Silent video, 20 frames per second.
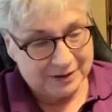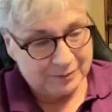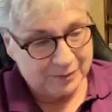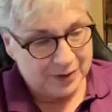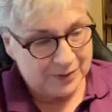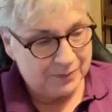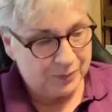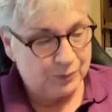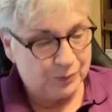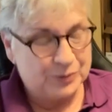
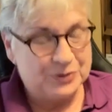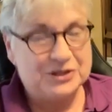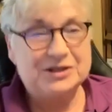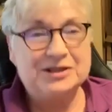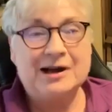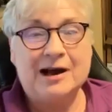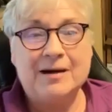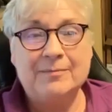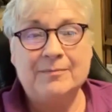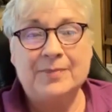People would
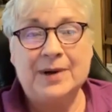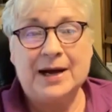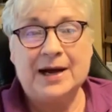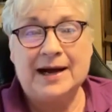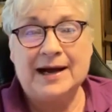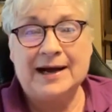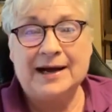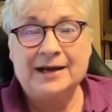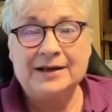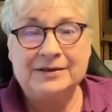stop
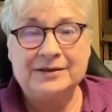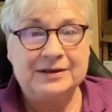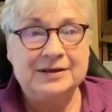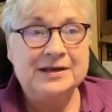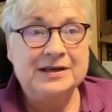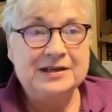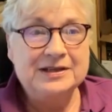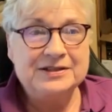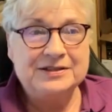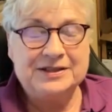by and
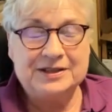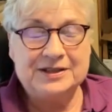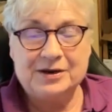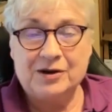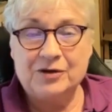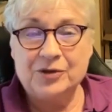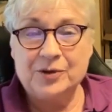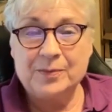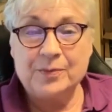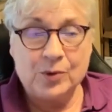sit
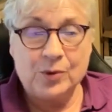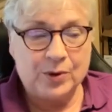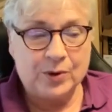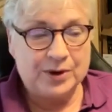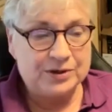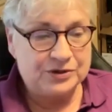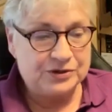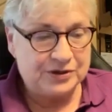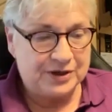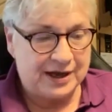on the
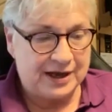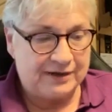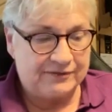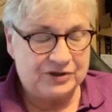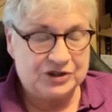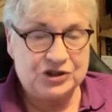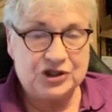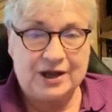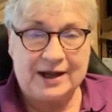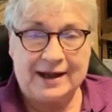porch and have
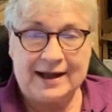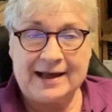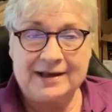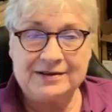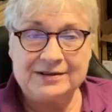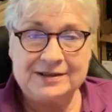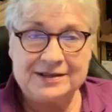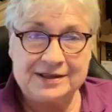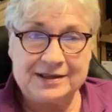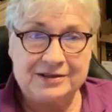a
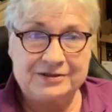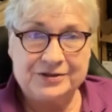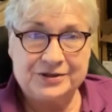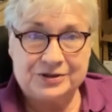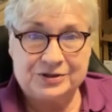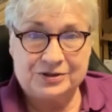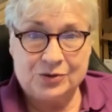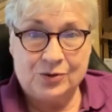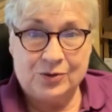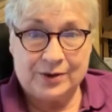chat and tell
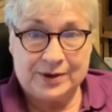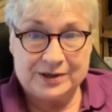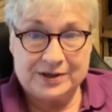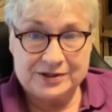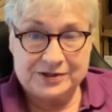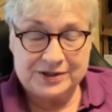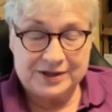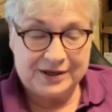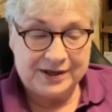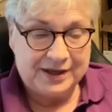
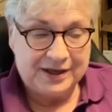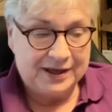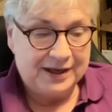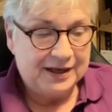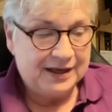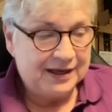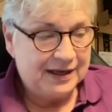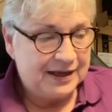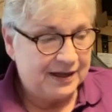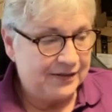stories.
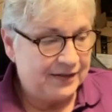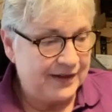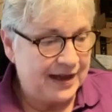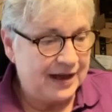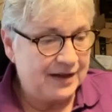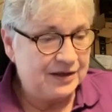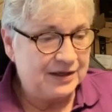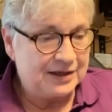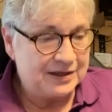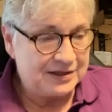And
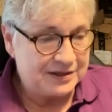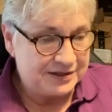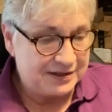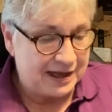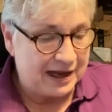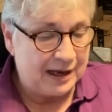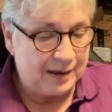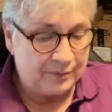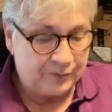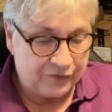
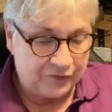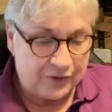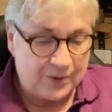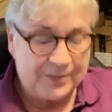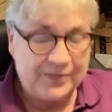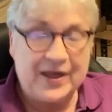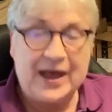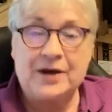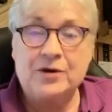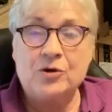I'm
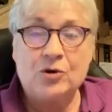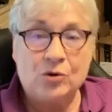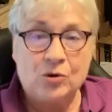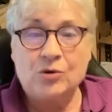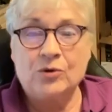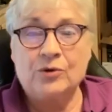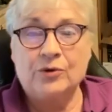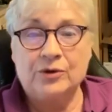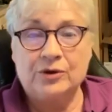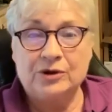from that
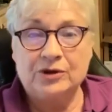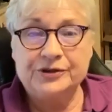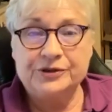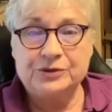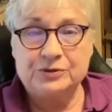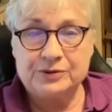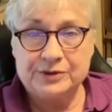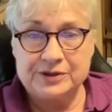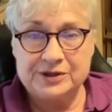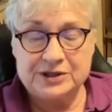oral
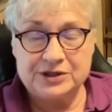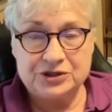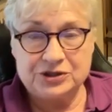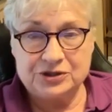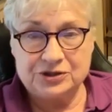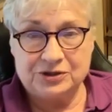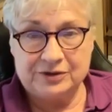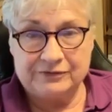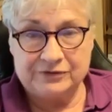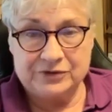
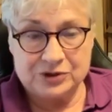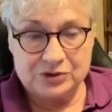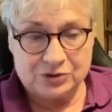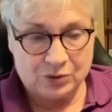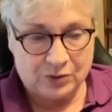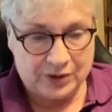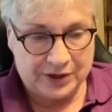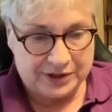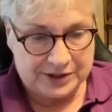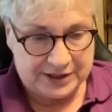tradition of
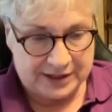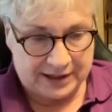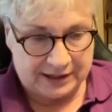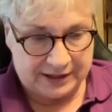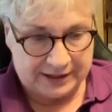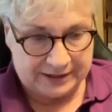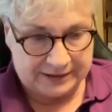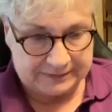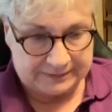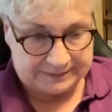
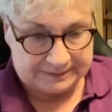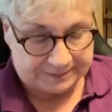storytelling.